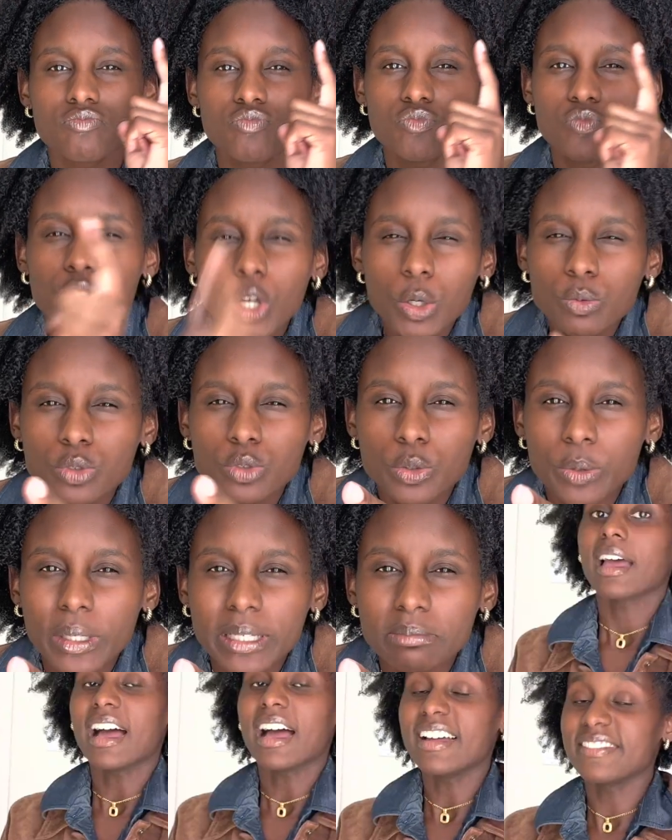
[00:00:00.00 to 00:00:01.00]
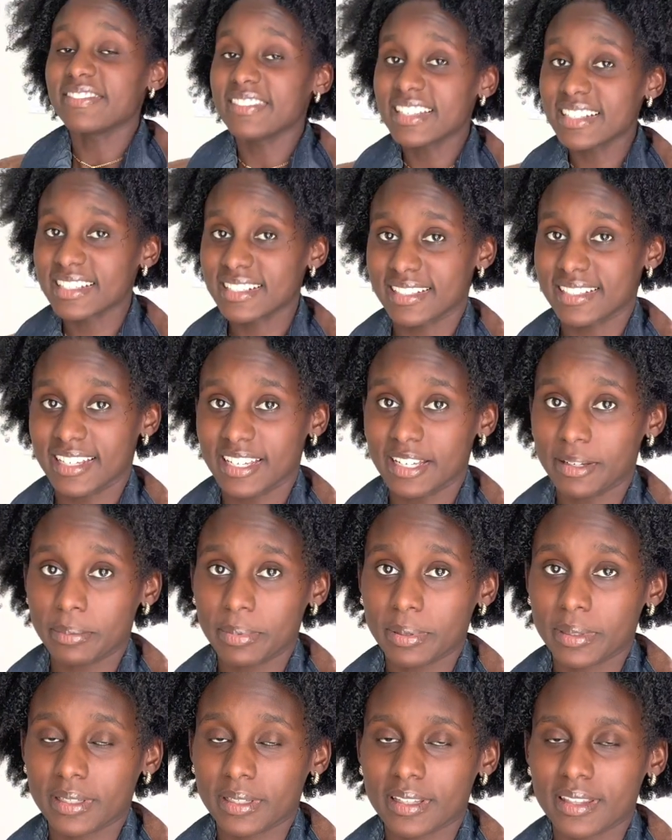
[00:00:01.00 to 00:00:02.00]
Don't do it. And this tip,
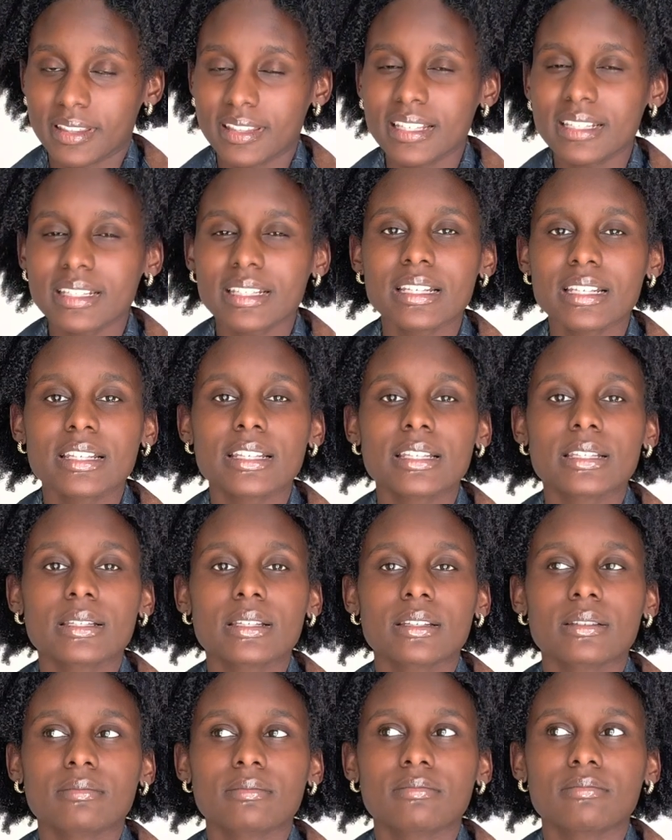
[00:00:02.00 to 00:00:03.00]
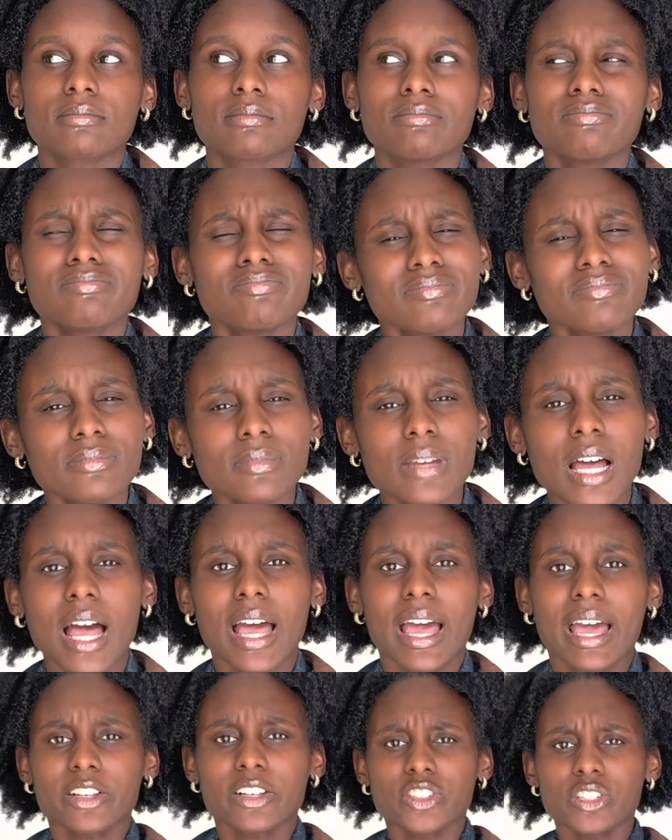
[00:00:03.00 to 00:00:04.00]
this is, I
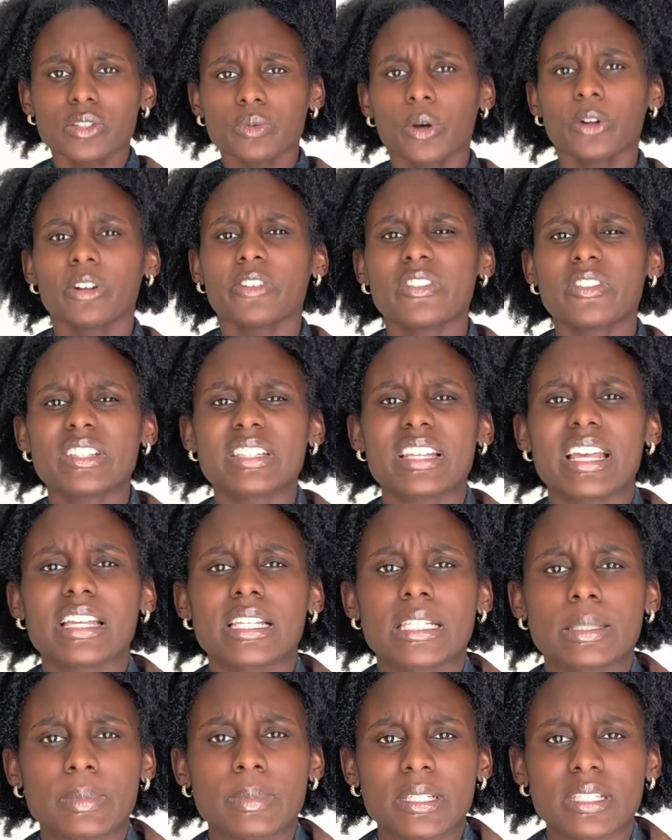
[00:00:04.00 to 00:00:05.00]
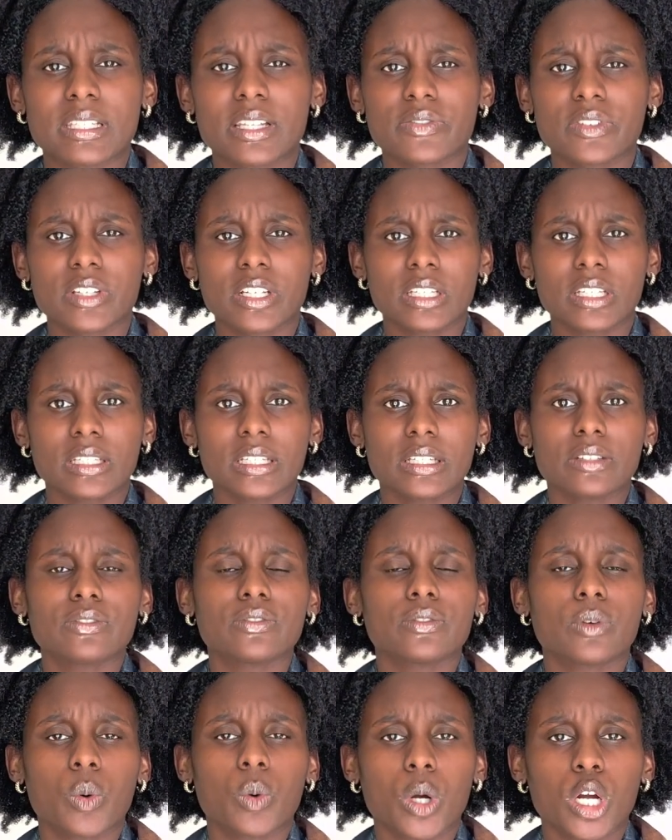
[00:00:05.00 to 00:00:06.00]
actually won't even say it specifically
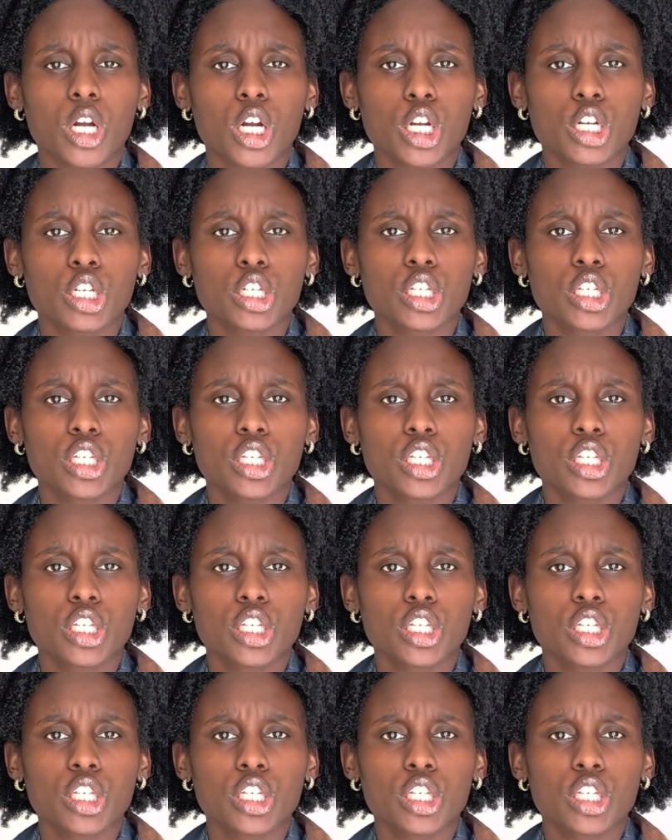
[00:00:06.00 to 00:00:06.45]
for,